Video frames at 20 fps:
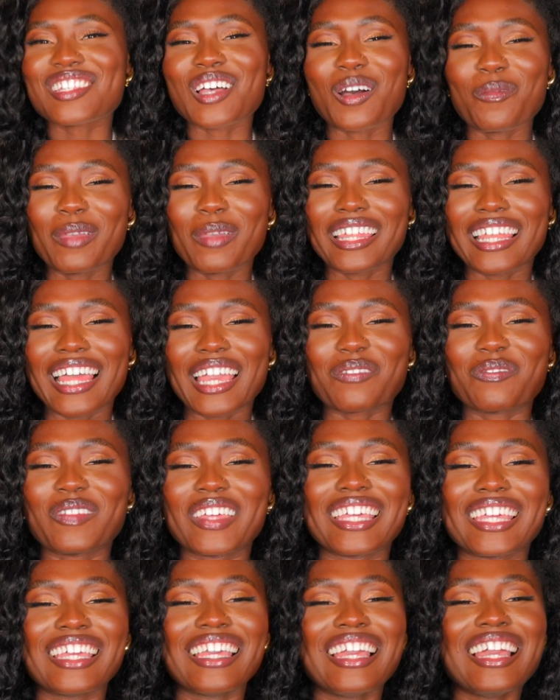Don't be like
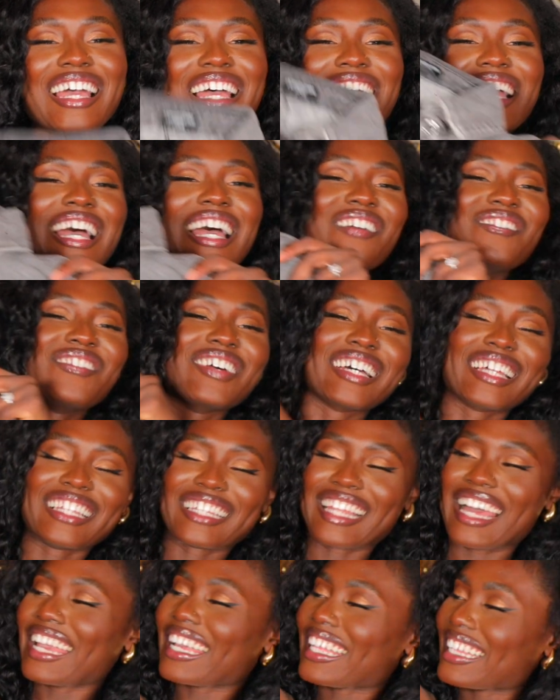me. But
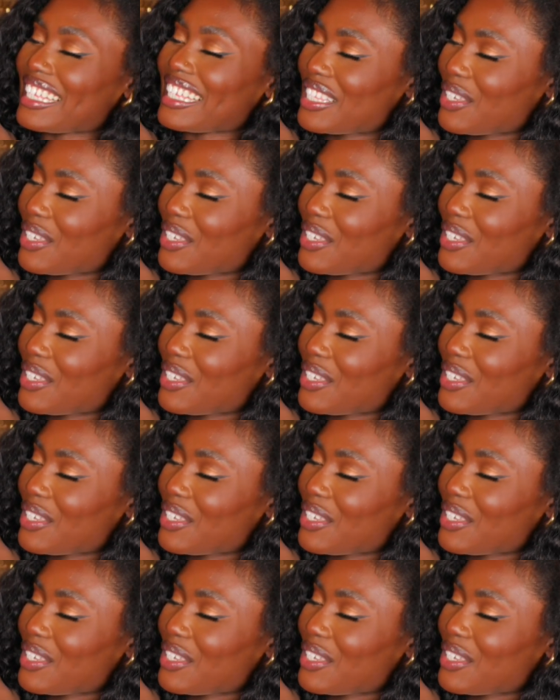like the